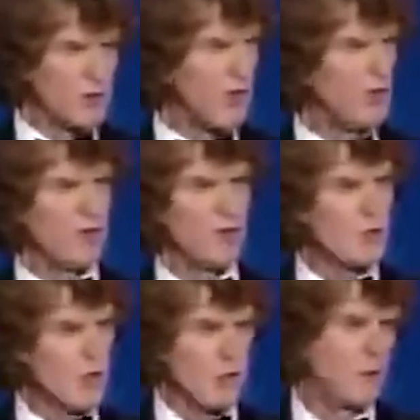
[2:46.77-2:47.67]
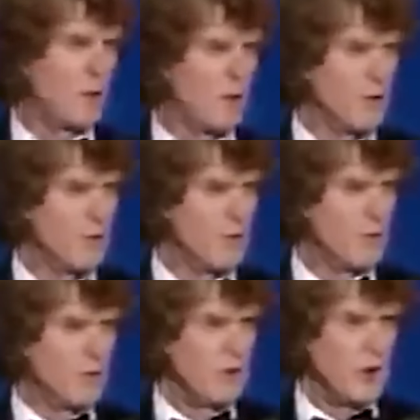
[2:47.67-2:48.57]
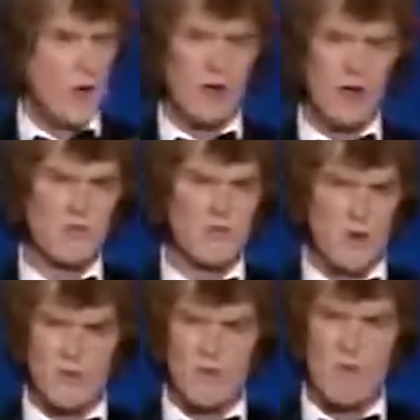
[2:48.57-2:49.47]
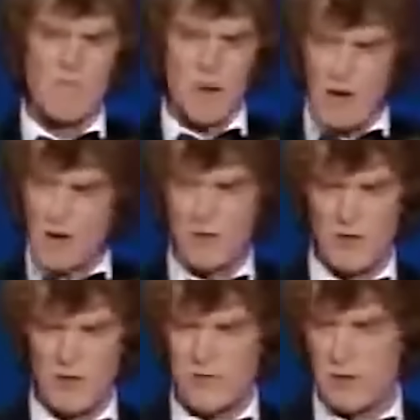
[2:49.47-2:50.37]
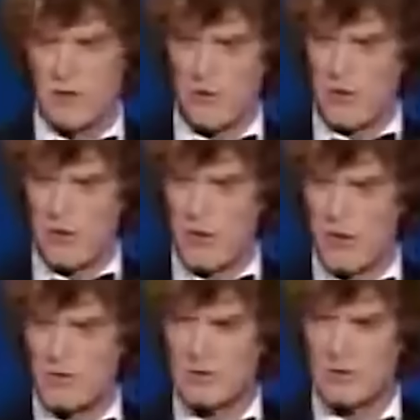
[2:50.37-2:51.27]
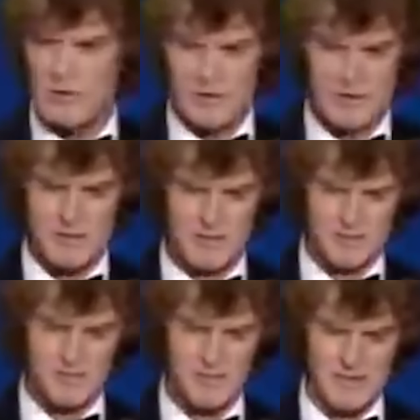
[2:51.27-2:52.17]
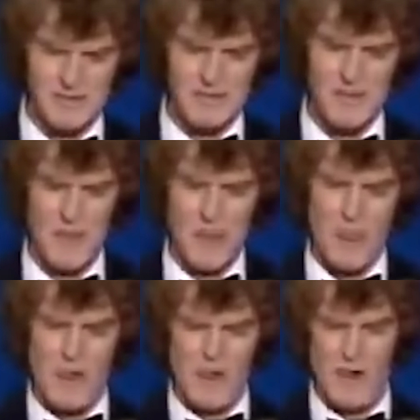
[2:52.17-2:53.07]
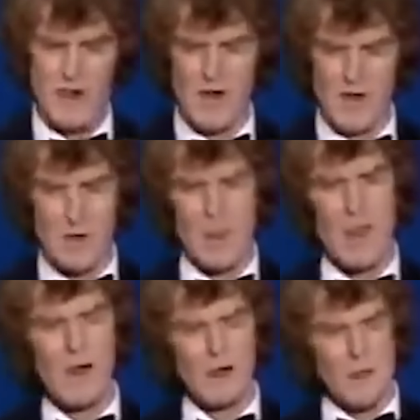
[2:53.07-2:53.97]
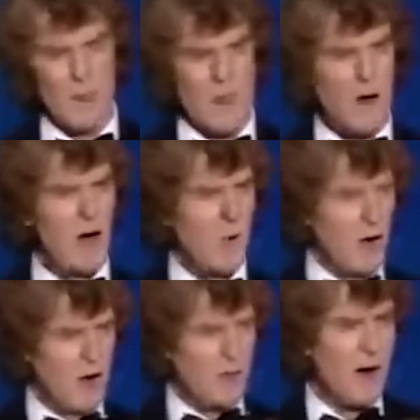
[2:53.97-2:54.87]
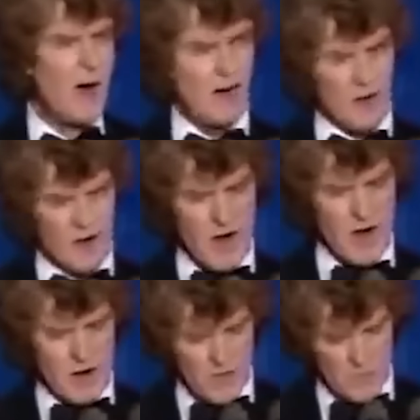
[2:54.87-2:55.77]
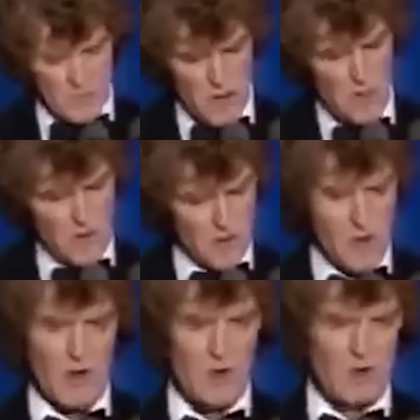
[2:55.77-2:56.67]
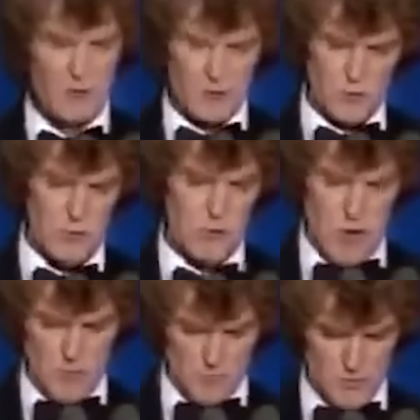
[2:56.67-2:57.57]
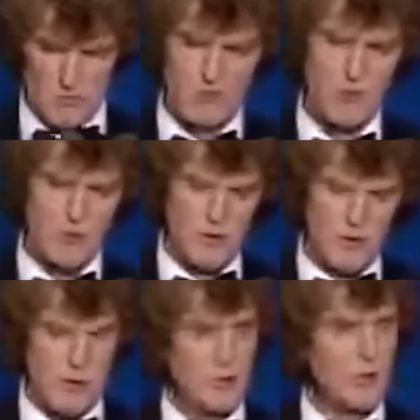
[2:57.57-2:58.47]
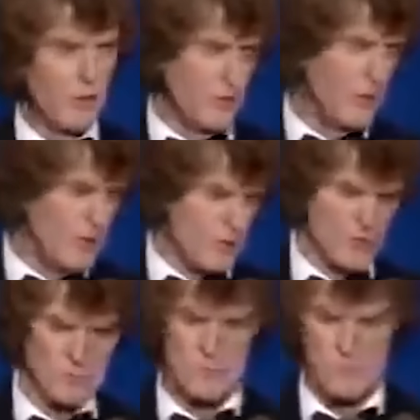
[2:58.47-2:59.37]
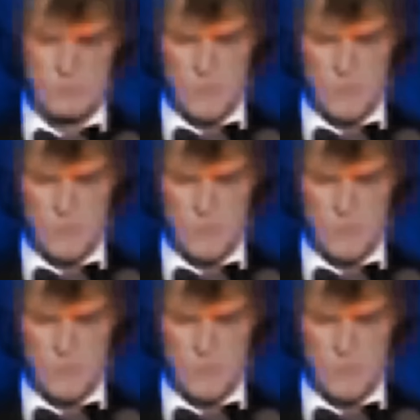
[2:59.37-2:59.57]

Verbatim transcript: What the hell is he talking about? Imus at the time represented what many male centric sports fans felt, and sadly to this day, tweet to their tens of followers no one cares about women's sports.